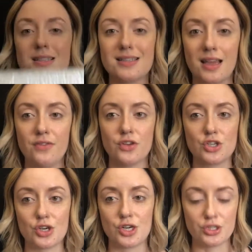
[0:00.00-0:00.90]
it's safe
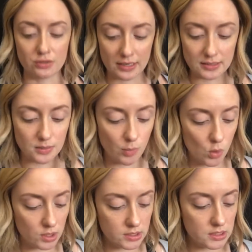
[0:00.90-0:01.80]
during
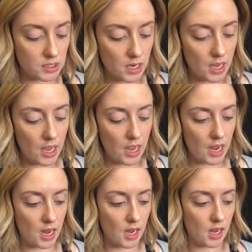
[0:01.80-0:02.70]
transport.
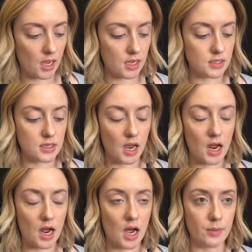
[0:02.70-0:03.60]
And
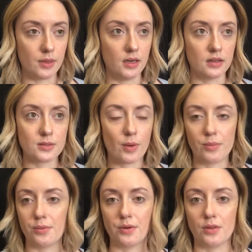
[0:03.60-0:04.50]
I mean, it's
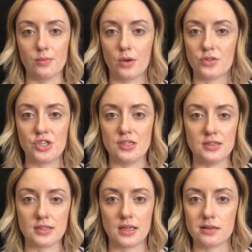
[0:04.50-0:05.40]
probably one of the most
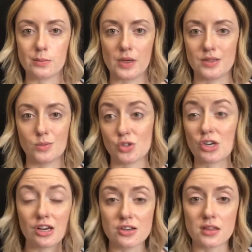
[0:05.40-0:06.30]
genius things because the most
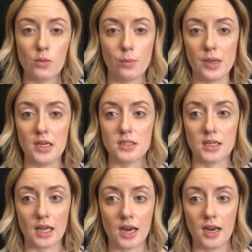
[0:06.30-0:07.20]
tragic thing would be
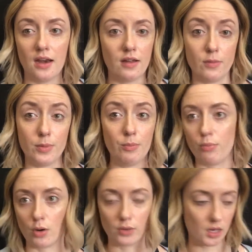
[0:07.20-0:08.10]
to get it and have it be
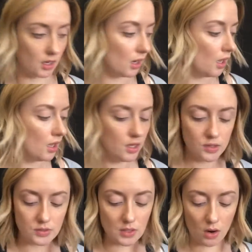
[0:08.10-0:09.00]
broken.
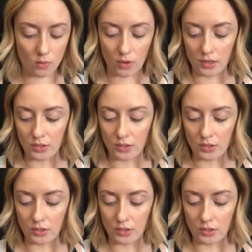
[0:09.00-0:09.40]
So